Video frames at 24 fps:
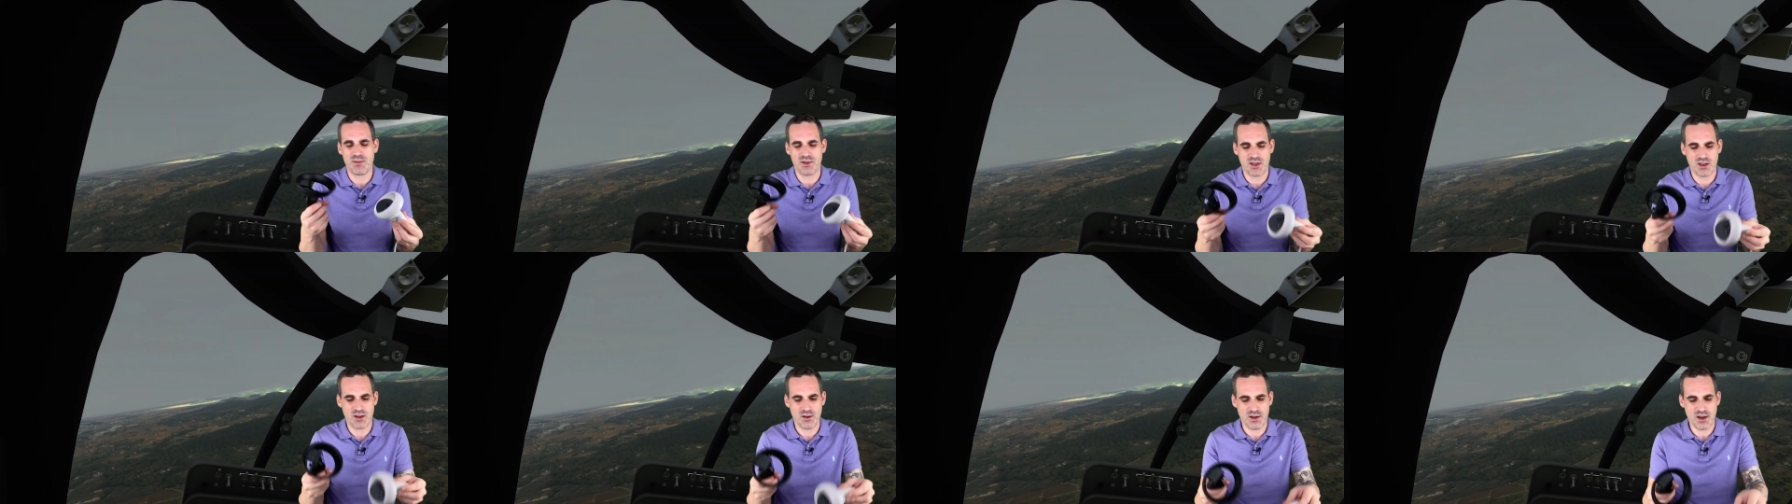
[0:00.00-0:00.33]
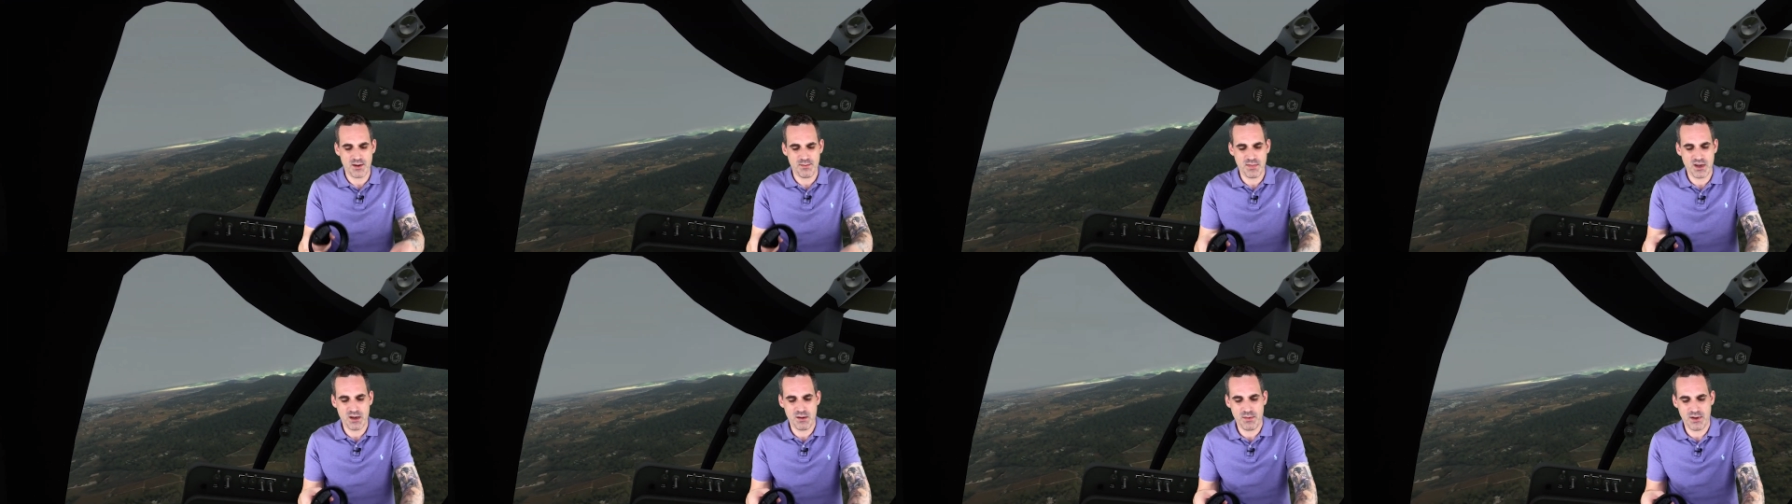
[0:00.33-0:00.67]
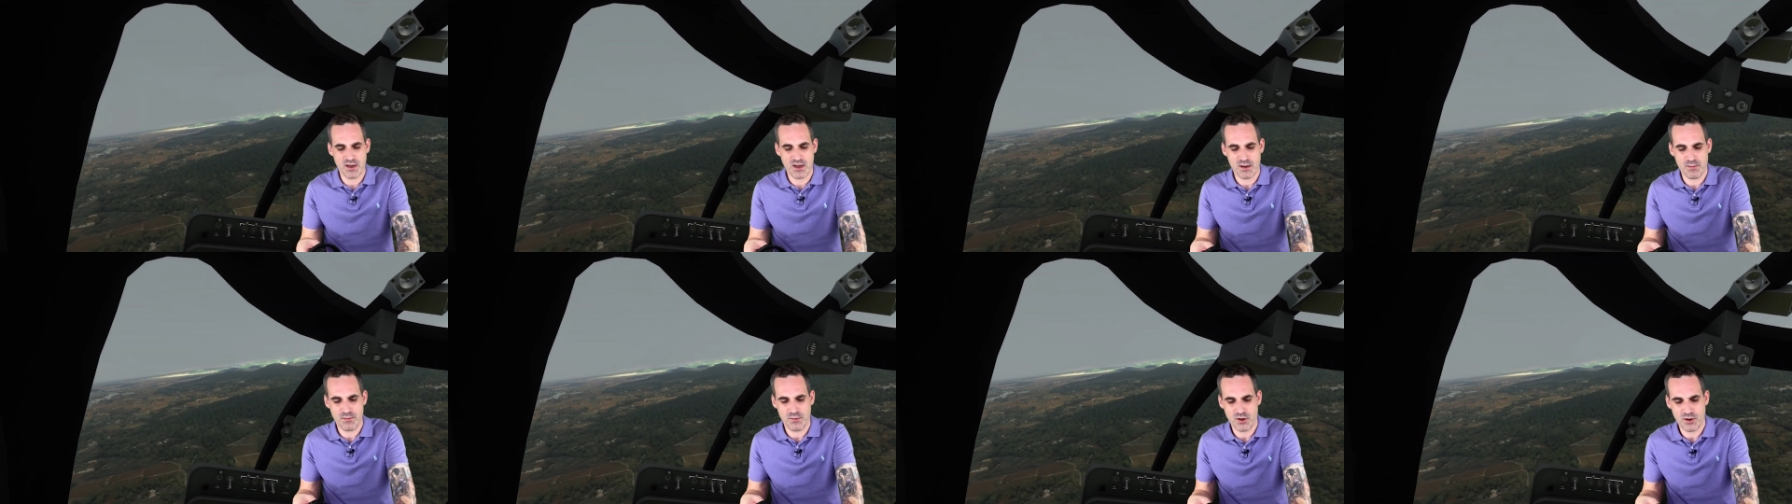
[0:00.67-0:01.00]
so
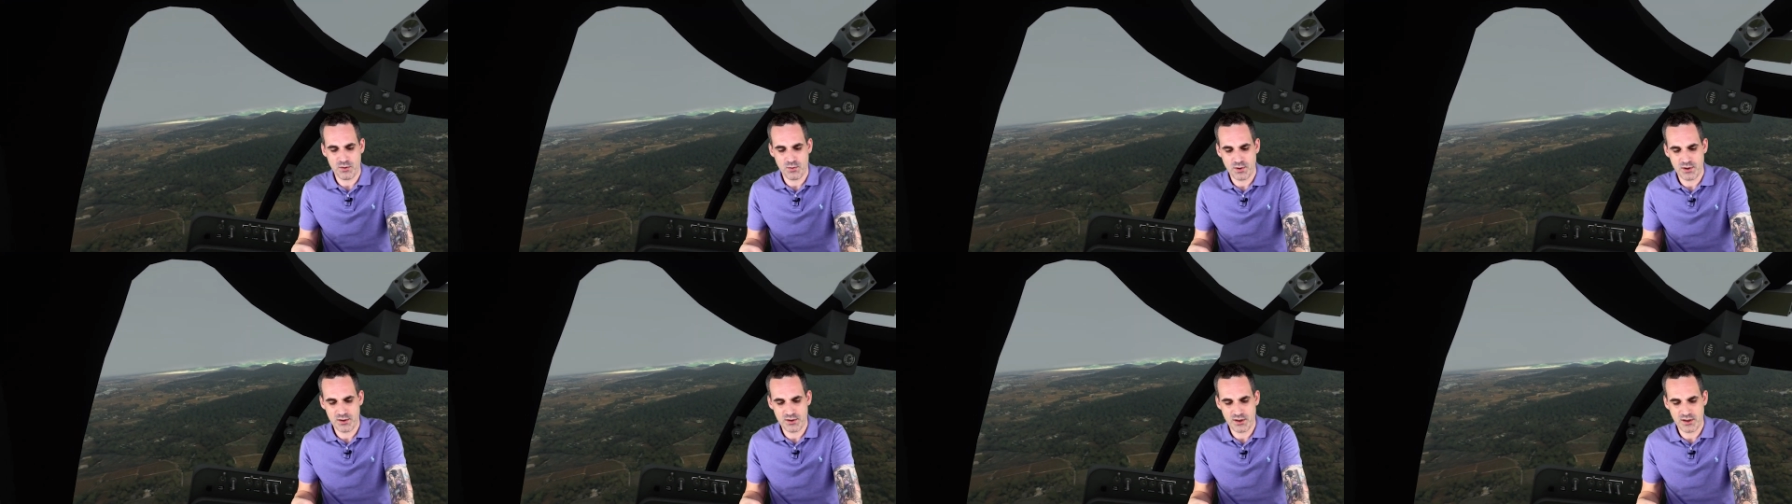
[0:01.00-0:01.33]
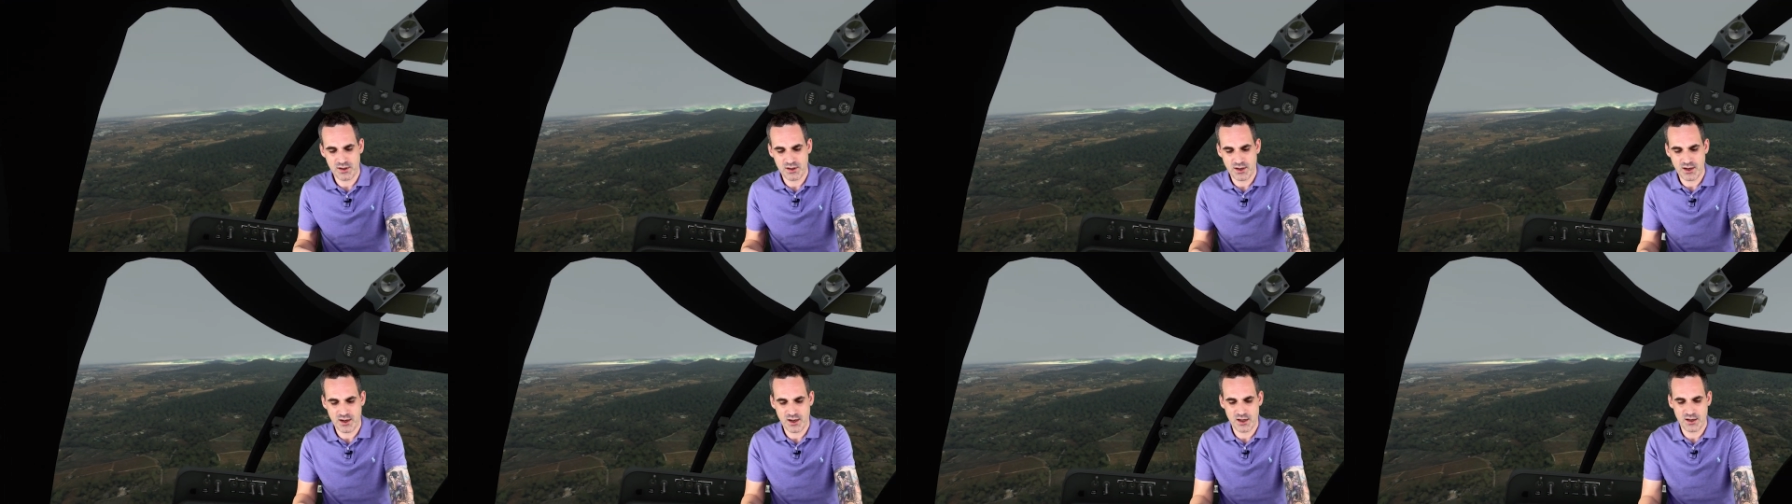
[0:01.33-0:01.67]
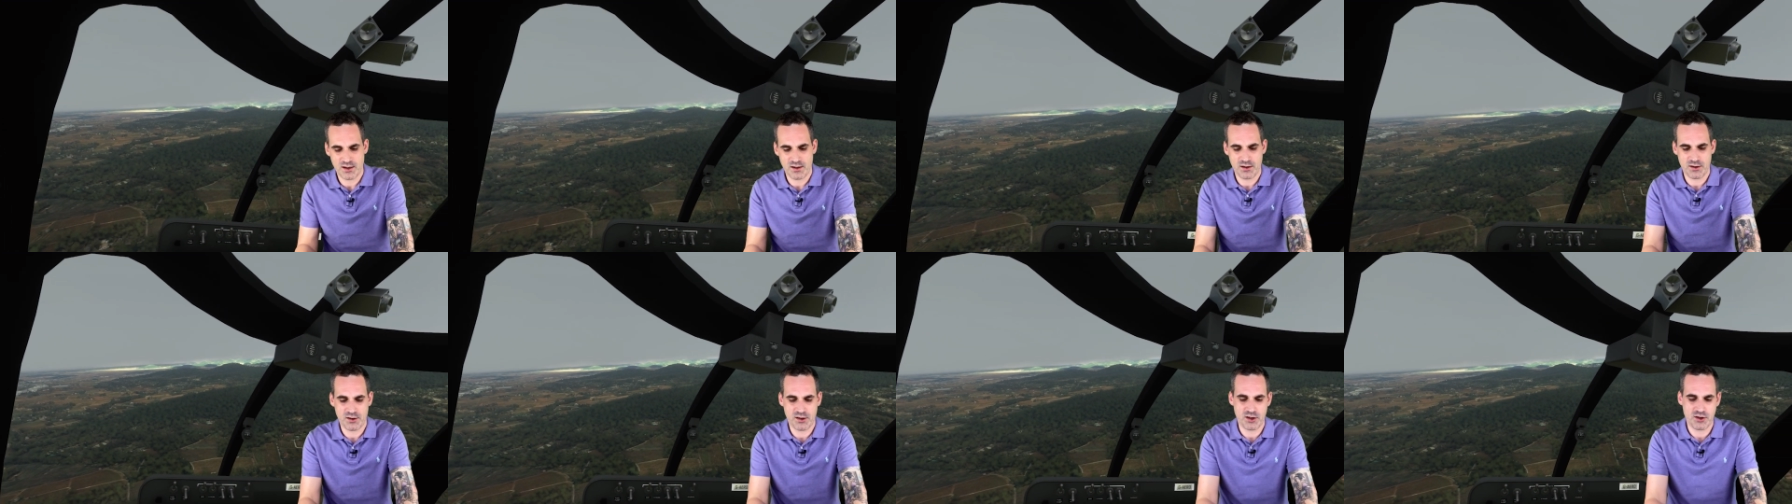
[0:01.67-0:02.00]
maybe I'm not one to
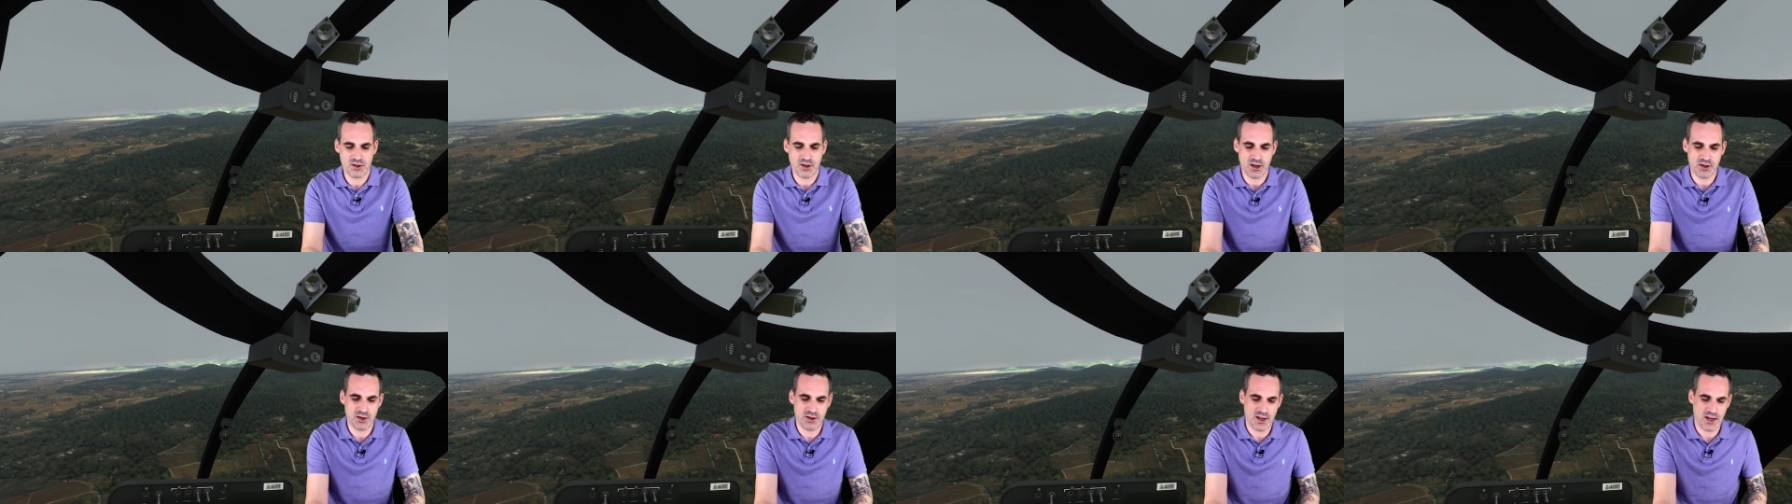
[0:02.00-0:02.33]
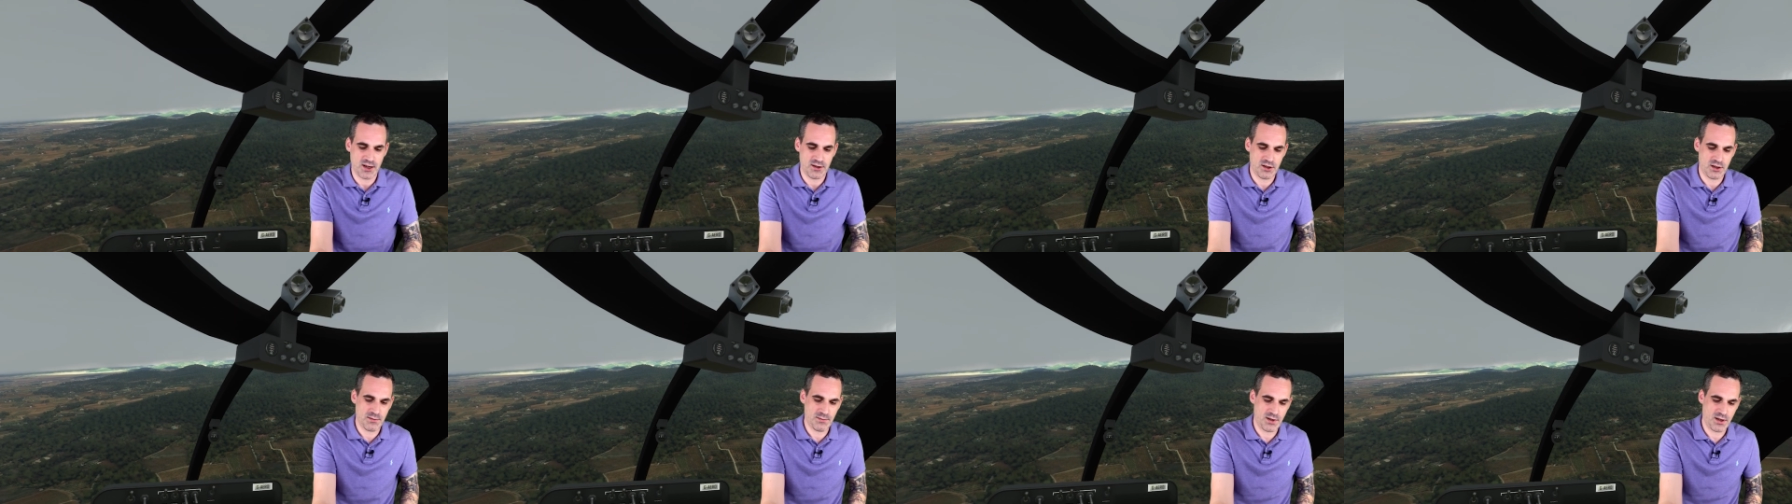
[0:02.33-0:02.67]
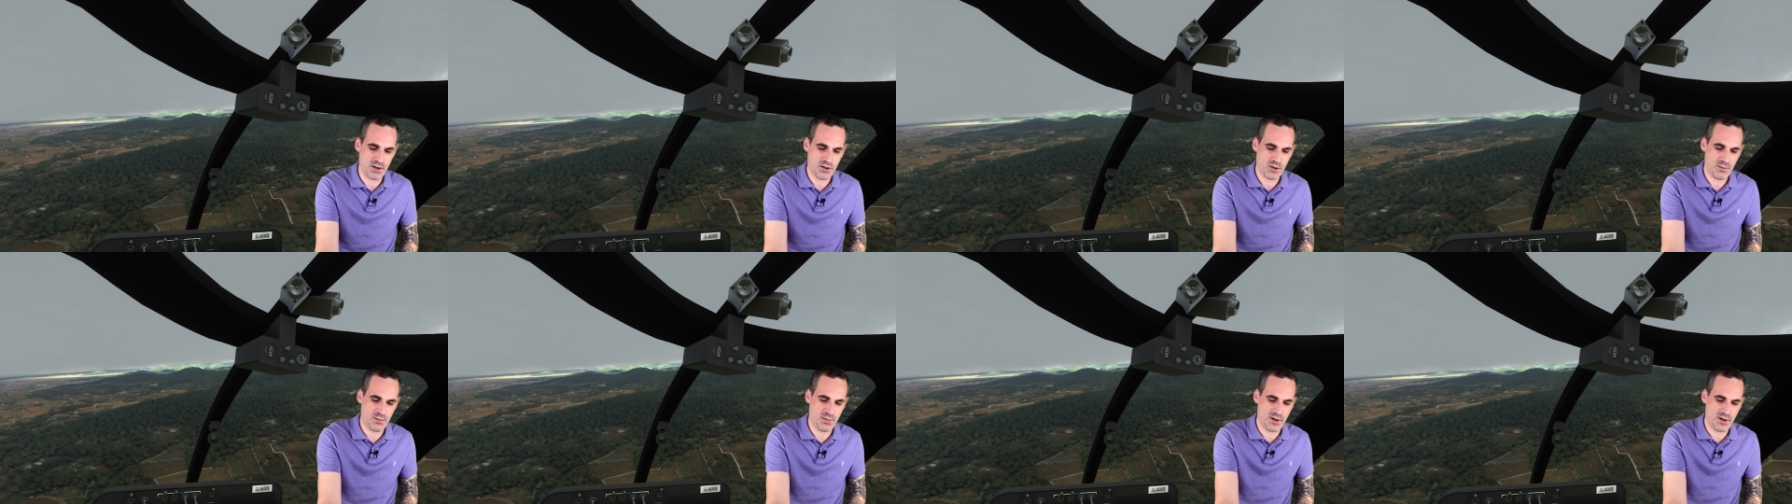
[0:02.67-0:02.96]
judge that too much,